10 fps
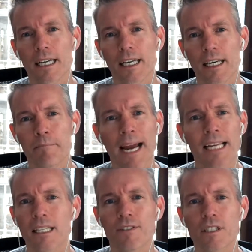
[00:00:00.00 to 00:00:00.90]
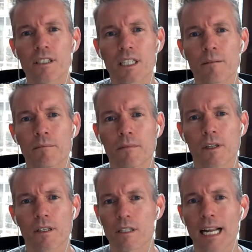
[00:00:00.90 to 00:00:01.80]
it might even seem
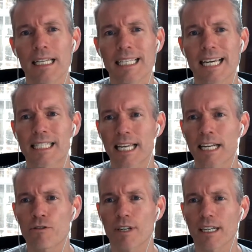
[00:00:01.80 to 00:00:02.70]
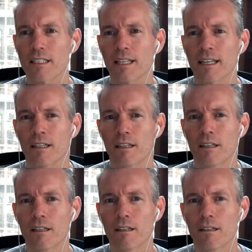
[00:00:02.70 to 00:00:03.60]
slightly eccentric, as in,
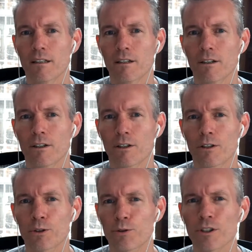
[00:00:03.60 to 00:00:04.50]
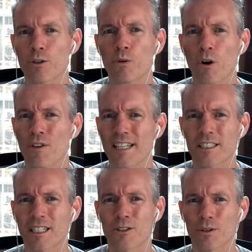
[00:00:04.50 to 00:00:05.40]
so you're going to do all that
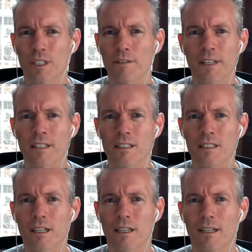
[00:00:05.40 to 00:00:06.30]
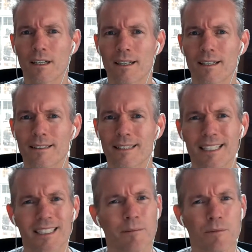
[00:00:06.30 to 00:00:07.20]
shit yourself, Dennis? That
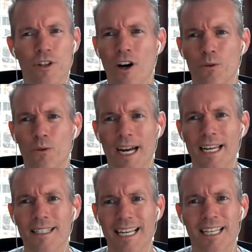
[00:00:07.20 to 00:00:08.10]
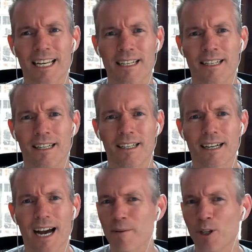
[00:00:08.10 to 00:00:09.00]
seems not right. As in,
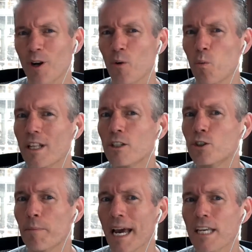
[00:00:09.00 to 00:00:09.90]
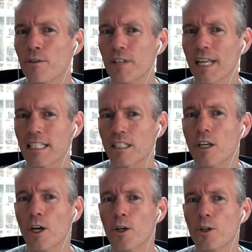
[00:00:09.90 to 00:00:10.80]
I'm not sure I'm willing to pay you for that. As in,
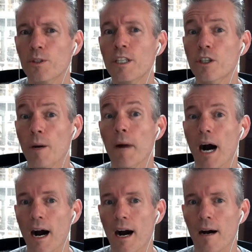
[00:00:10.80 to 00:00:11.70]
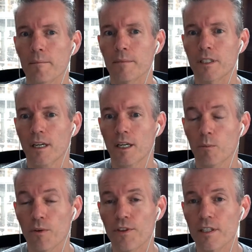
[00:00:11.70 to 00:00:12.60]
you need to come armed
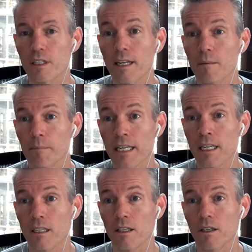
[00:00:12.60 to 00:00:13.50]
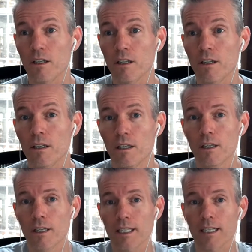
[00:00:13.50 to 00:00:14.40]
with this little mini
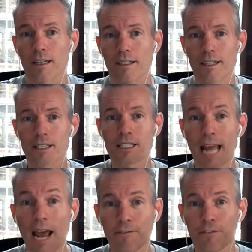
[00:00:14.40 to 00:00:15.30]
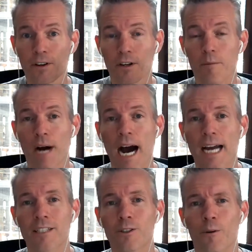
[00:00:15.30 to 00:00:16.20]
kind of staff
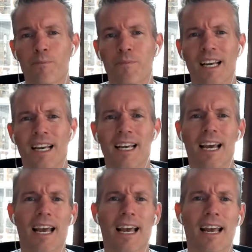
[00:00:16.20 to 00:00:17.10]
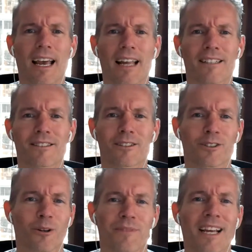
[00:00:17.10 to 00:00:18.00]
behind you. And you
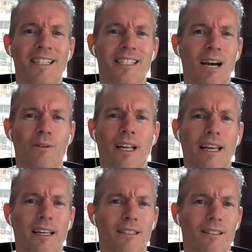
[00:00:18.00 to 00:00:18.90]
know, that can sound like